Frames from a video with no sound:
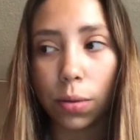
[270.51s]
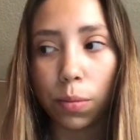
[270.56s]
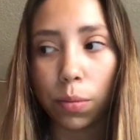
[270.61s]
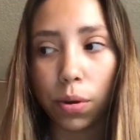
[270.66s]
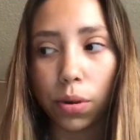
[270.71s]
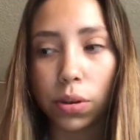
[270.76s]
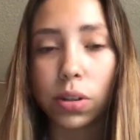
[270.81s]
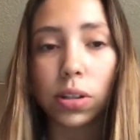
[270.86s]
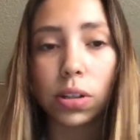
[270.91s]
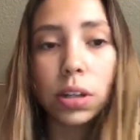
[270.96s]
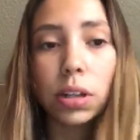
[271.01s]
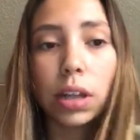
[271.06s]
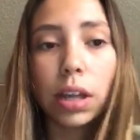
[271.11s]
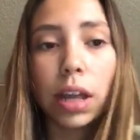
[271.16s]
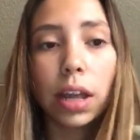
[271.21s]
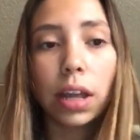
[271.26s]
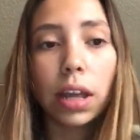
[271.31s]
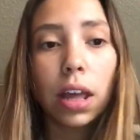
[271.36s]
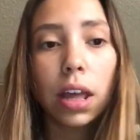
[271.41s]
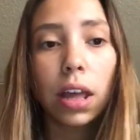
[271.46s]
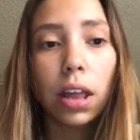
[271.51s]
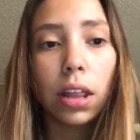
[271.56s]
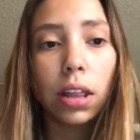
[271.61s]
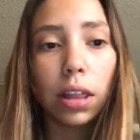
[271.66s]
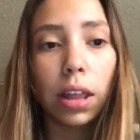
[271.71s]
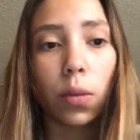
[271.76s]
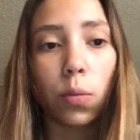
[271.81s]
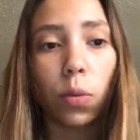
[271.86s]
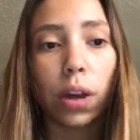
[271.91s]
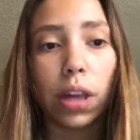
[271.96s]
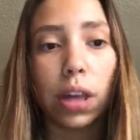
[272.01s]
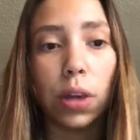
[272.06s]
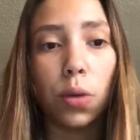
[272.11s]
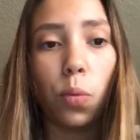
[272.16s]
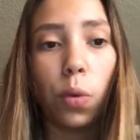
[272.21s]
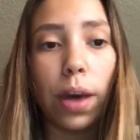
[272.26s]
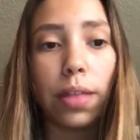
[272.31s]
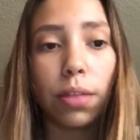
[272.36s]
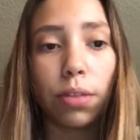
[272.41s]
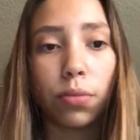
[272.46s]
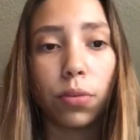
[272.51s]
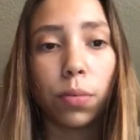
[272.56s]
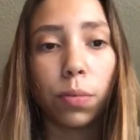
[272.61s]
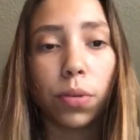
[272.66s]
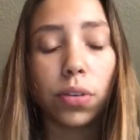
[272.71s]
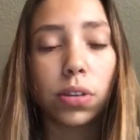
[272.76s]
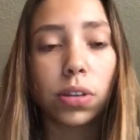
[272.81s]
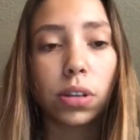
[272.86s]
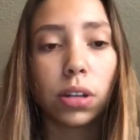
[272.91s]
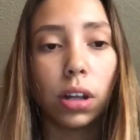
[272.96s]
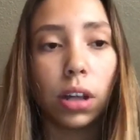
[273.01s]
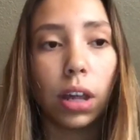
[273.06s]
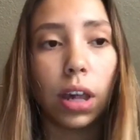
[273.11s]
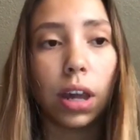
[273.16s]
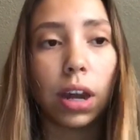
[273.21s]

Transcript: personally, what he went through personally,